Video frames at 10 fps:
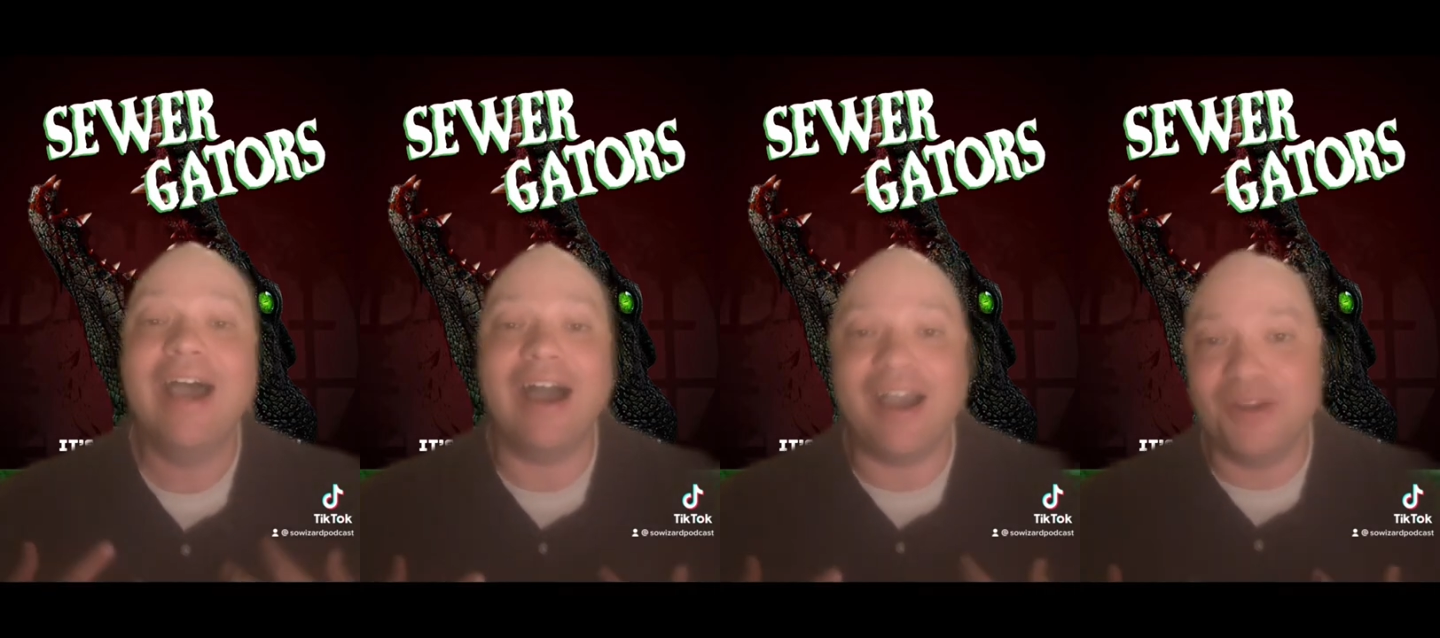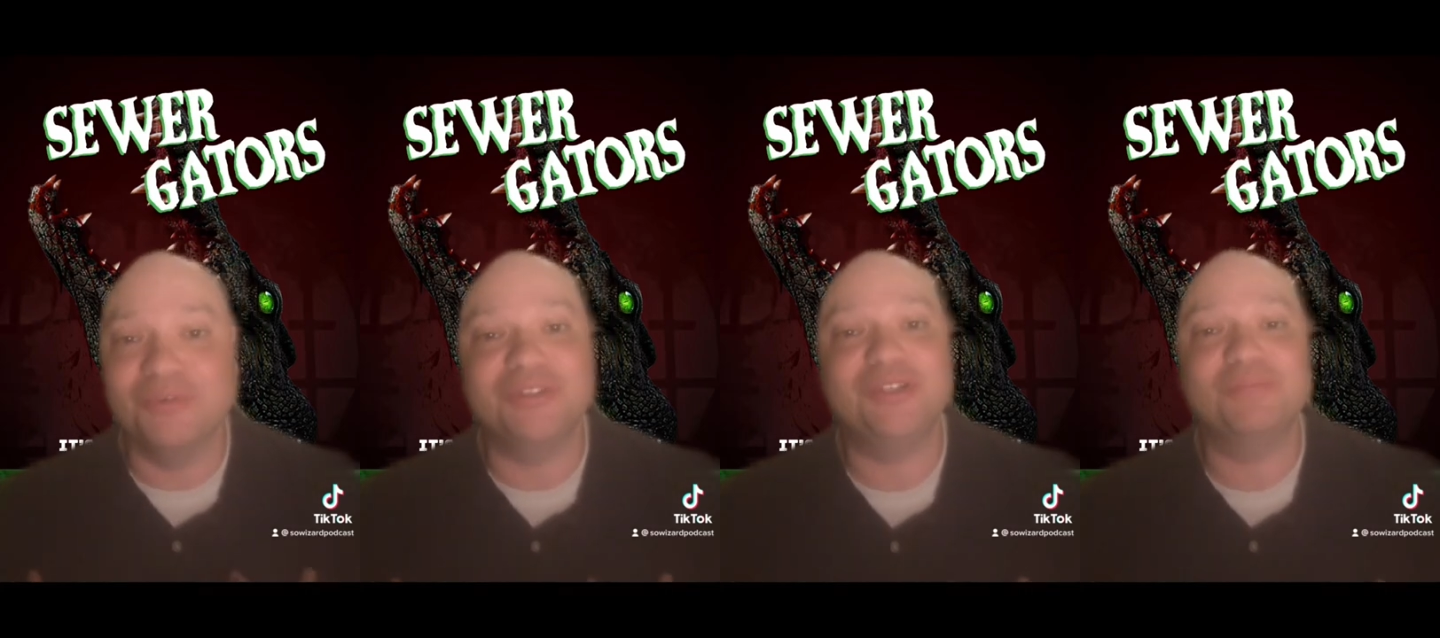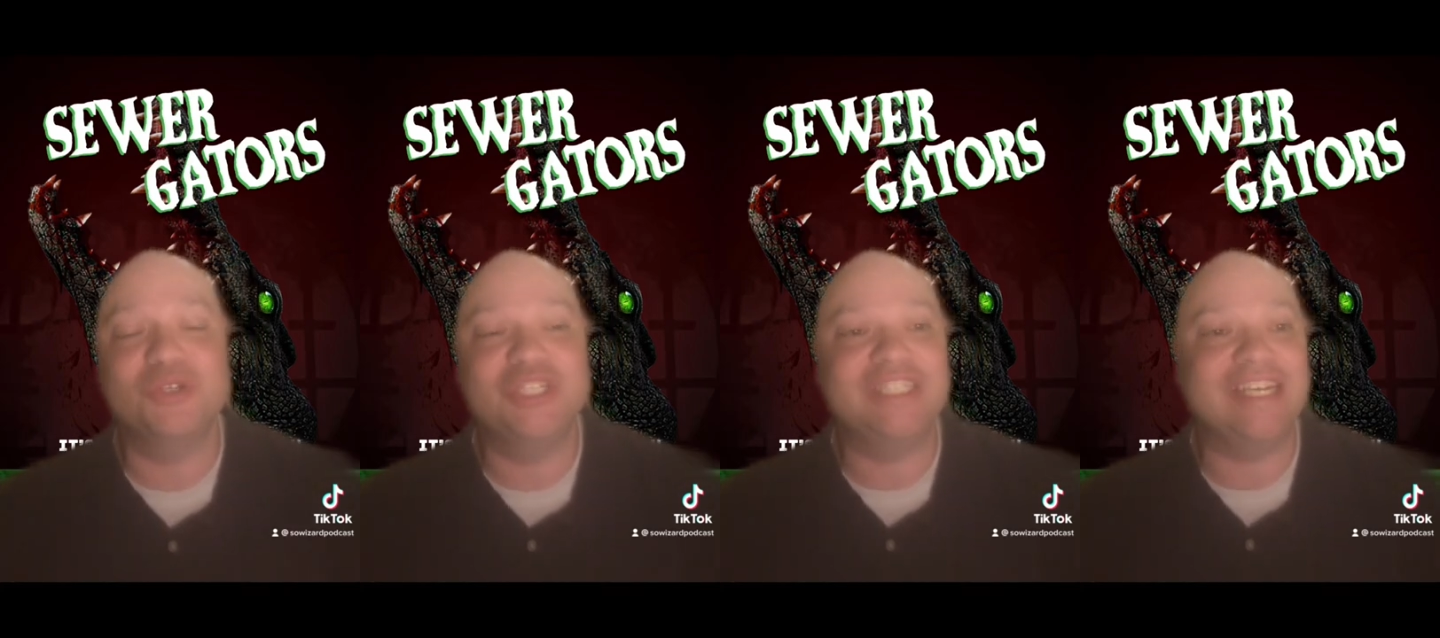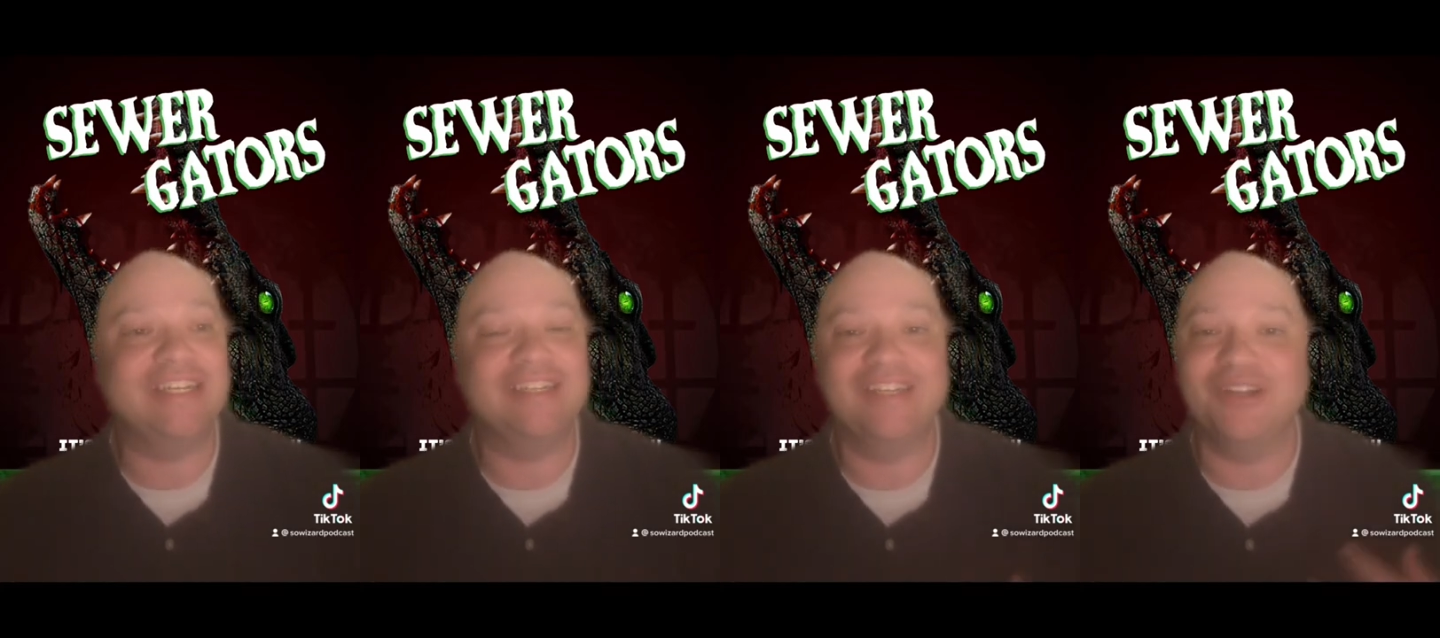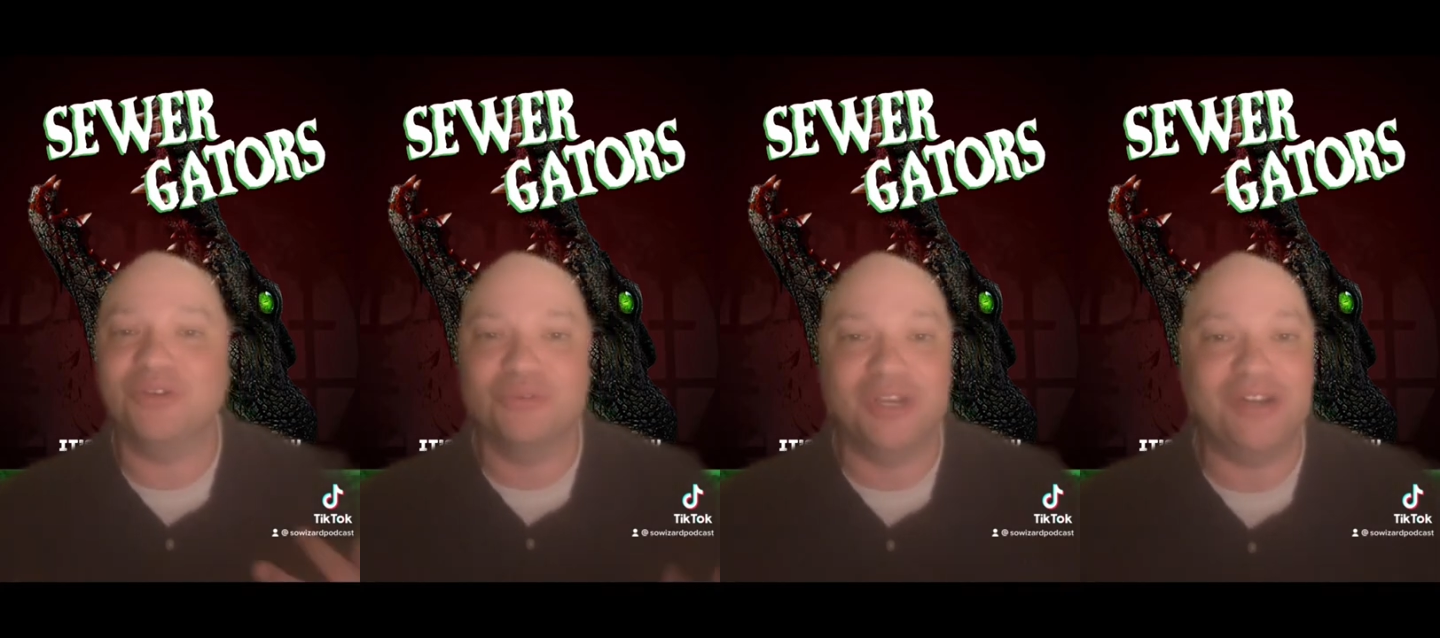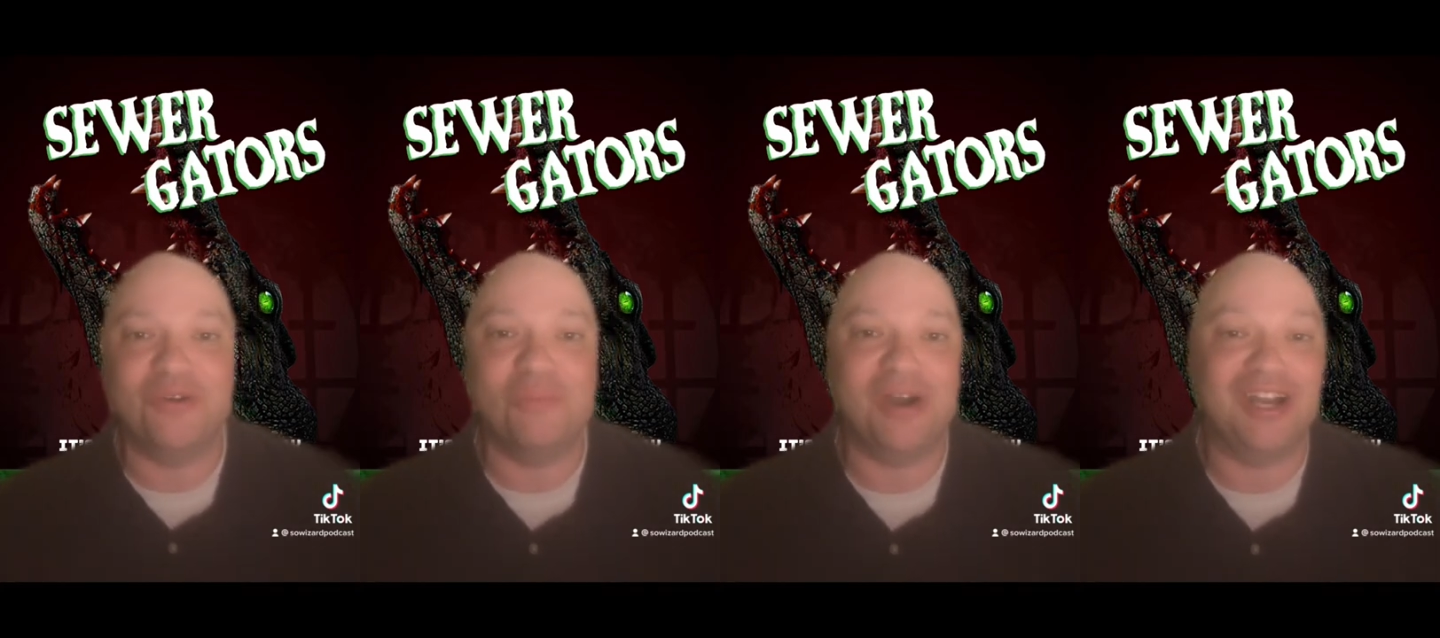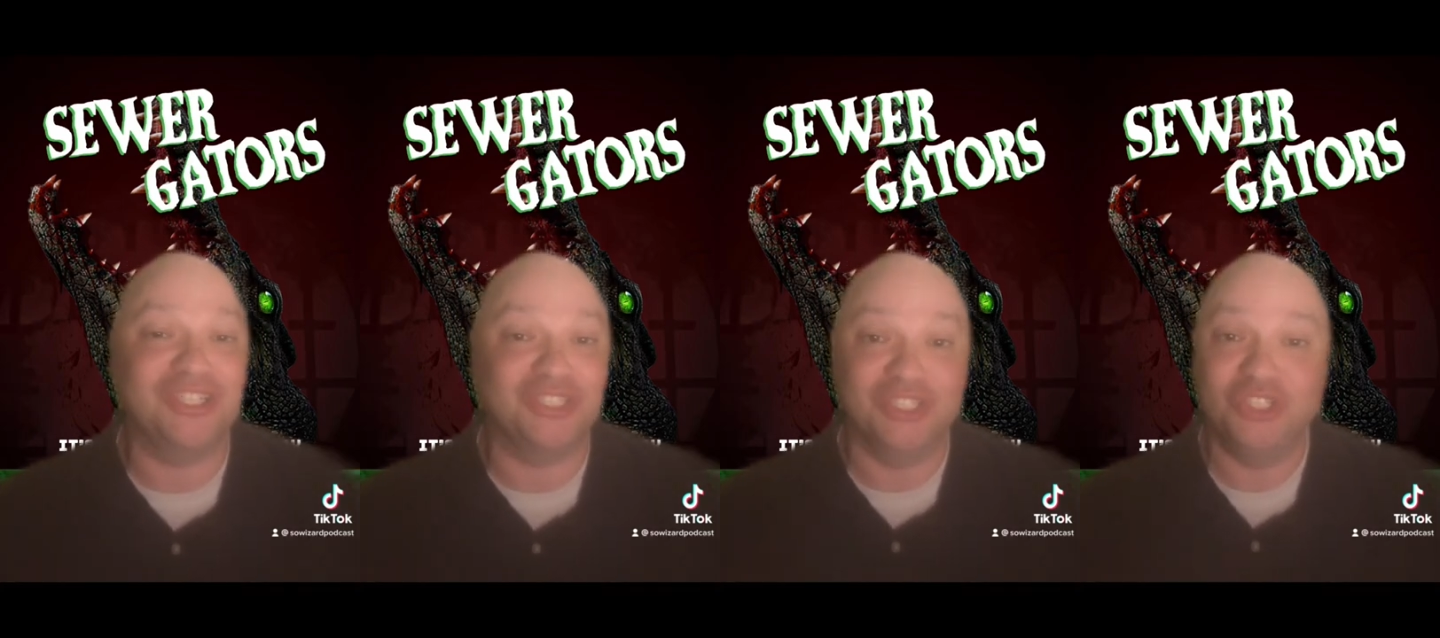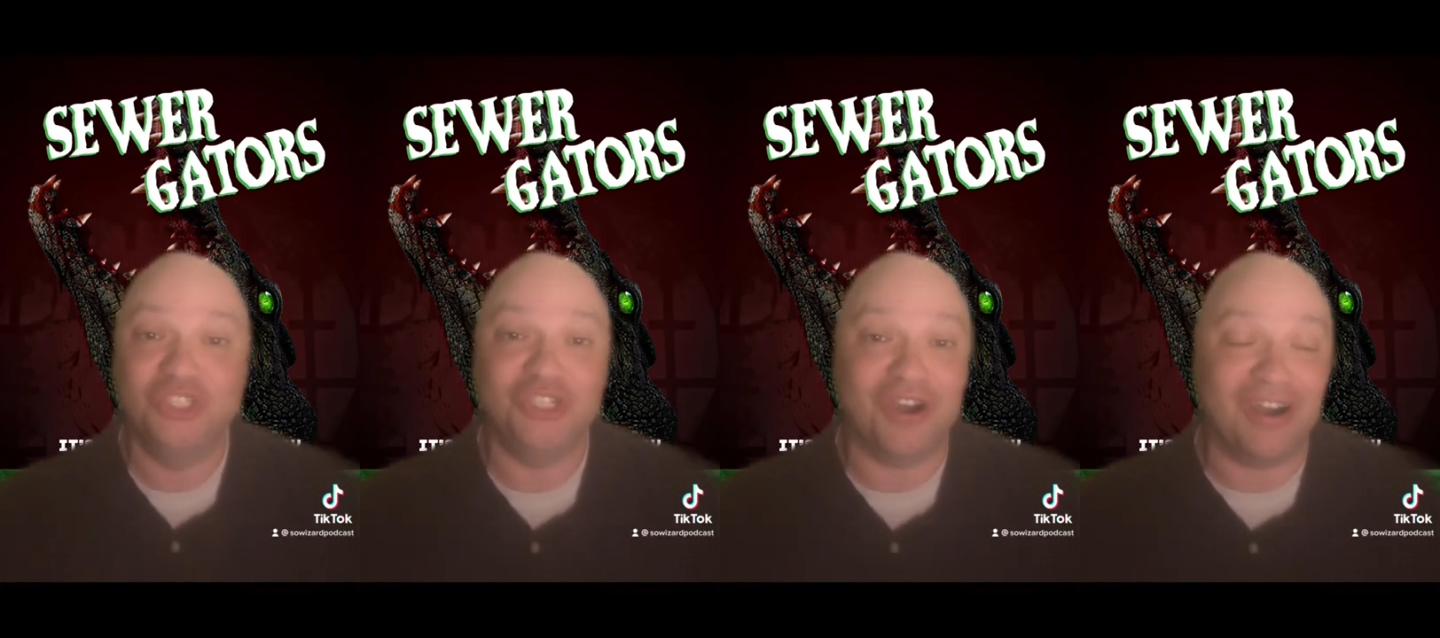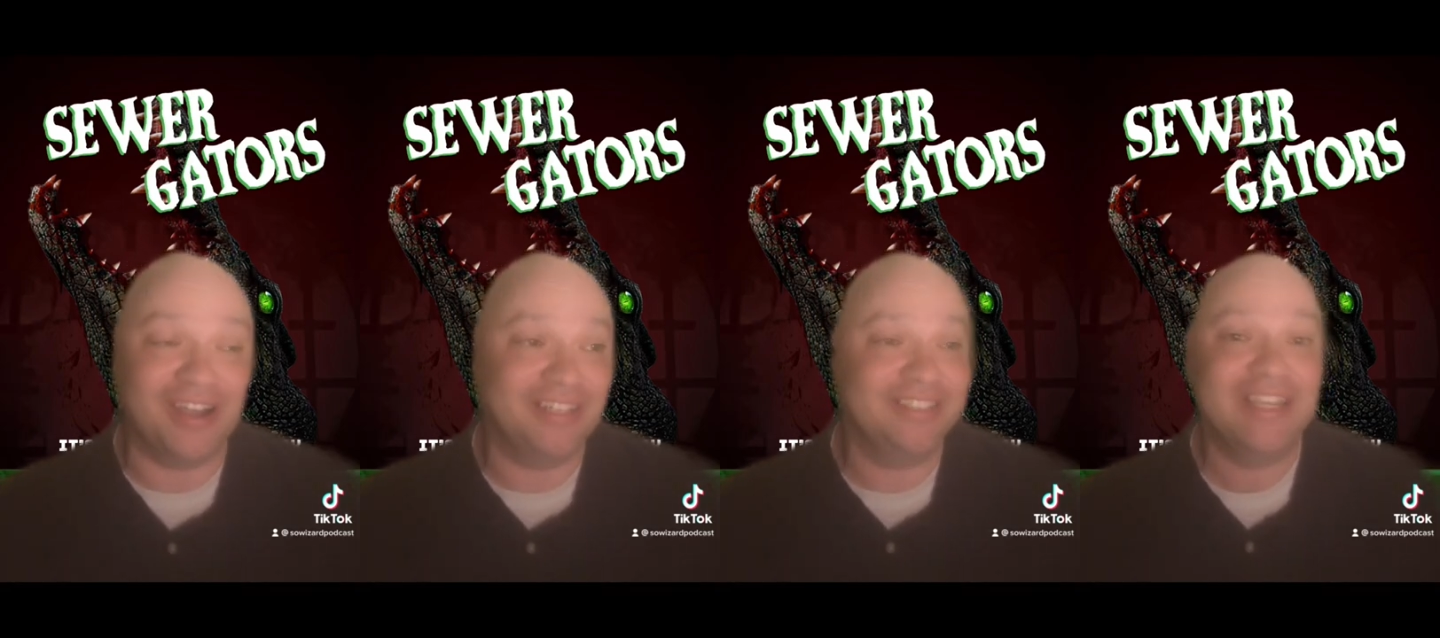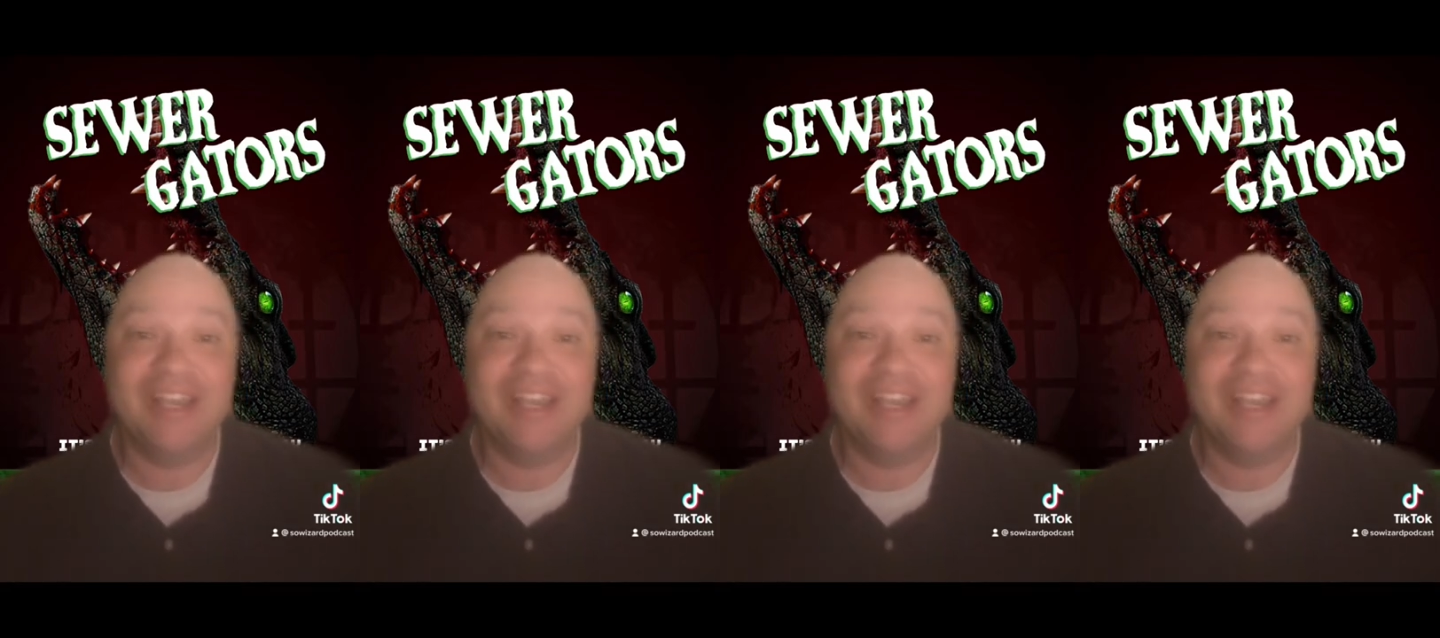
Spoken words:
I really appreciated it. A great homage to Jaws,